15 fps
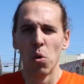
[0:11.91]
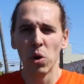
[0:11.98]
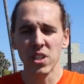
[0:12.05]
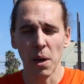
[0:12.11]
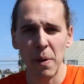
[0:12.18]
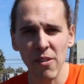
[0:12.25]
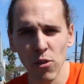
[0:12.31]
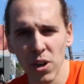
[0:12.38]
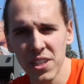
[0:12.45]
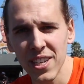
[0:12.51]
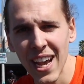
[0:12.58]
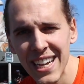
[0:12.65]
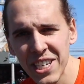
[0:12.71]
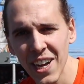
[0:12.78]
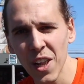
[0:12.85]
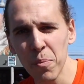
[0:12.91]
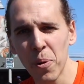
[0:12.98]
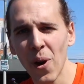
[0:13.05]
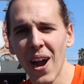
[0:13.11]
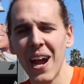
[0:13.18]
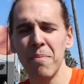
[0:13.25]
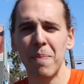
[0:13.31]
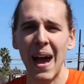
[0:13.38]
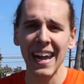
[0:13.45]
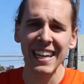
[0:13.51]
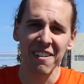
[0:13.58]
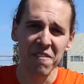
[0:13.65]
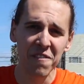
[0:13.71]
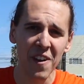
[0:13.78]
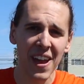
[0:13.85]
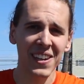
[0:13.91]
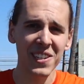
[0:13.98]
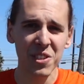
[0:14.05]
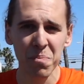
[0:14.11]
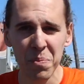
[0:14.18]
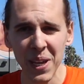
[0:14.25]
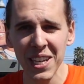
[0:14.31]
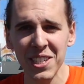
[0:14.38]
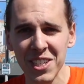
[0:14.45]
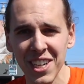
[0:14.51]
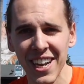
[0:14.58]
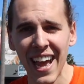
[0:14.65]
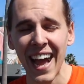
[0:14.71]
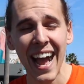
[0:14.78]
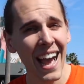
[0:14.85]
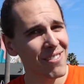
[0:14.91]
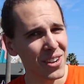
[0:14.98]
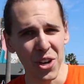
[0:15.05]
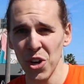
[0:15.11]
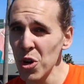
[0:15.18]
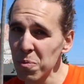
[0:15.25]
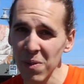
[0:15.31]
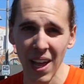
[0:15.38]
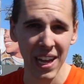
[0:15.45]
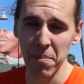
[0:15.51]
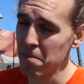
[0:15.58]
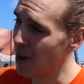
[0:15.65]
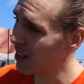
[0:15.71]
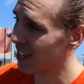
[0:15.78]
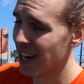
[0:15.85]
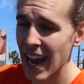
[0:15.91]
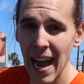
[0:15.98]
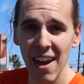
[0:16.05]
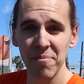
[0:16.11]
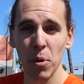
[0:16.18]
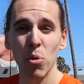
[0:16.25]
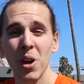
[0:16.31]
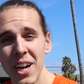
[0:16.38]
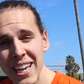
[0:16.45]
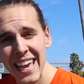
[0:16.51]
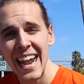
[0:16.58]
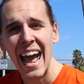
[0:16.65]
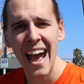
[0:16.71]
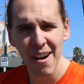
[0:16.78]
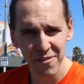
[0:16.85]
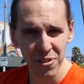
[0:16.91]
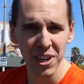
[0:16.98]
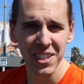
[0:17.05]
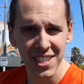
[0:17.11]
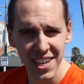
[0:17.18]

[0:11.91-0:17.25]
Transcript: What's up everyone, it's AJ Lapray back at Venice Beach today. I haven't hooped in like a month and a half, but we're gonna get after it